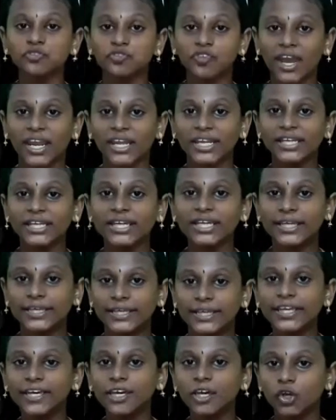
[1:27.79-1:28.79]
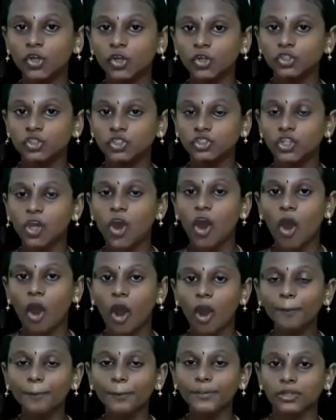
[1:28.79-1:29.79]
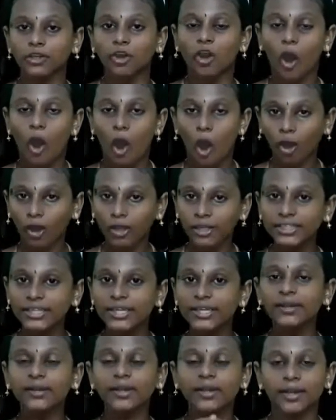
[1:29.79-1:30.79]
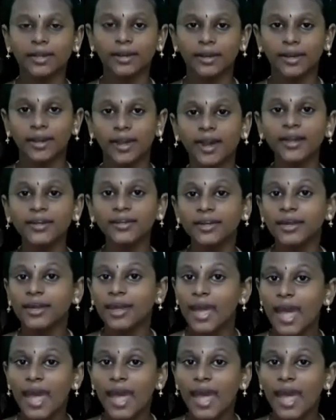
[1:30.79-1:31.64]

finely chopped onion in it